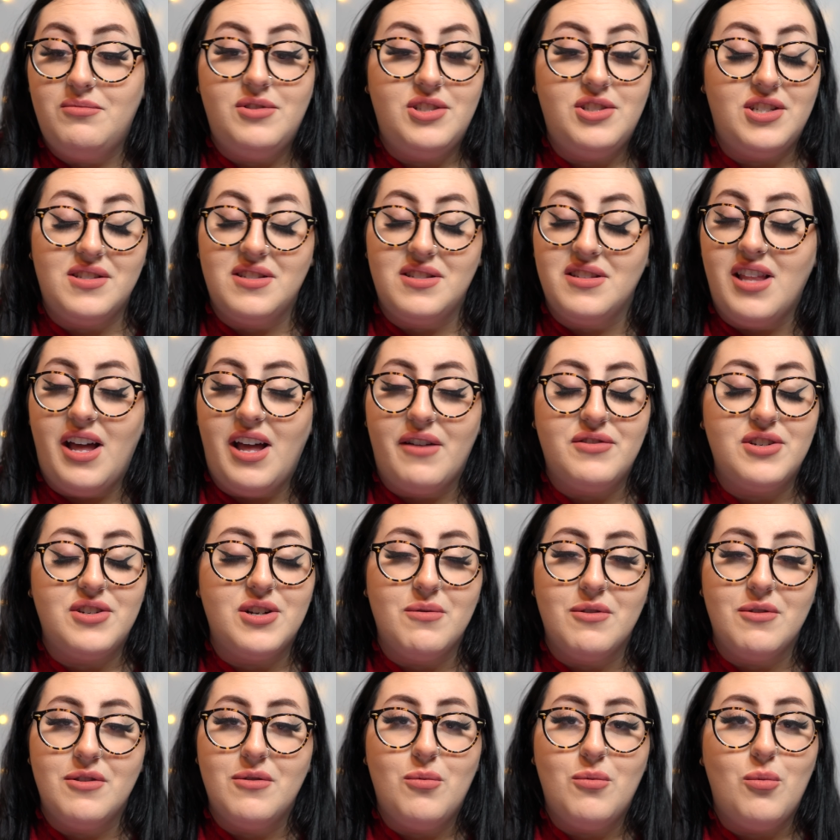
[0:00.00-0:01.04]
just left her
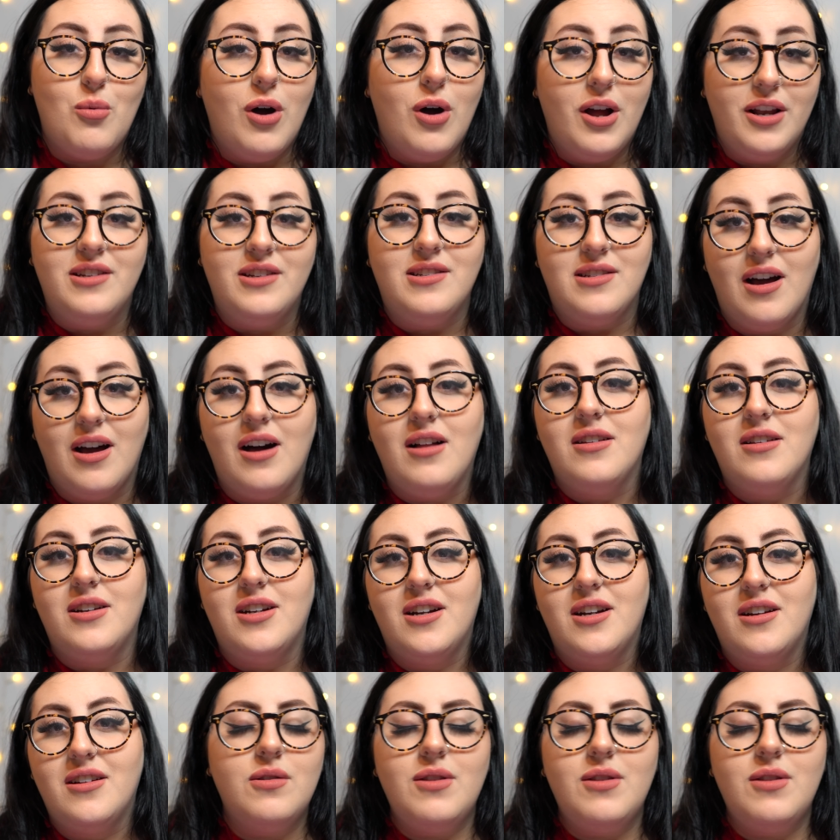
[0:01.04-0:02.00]
with $1.